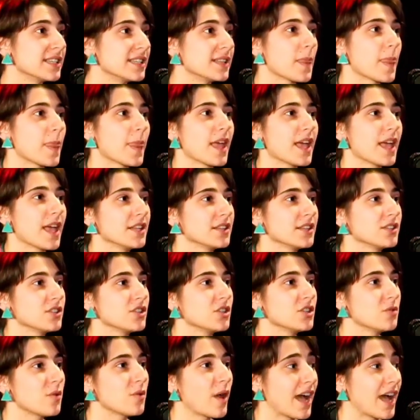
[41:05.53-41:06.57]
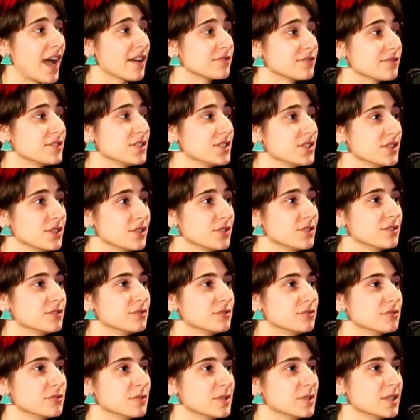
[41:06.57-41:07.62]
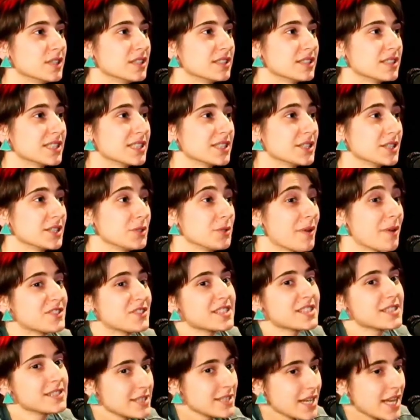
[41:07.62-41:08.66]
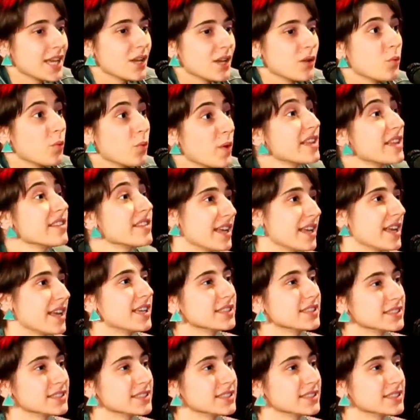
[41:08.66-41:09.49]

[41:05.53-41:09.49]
And you have to sing with it.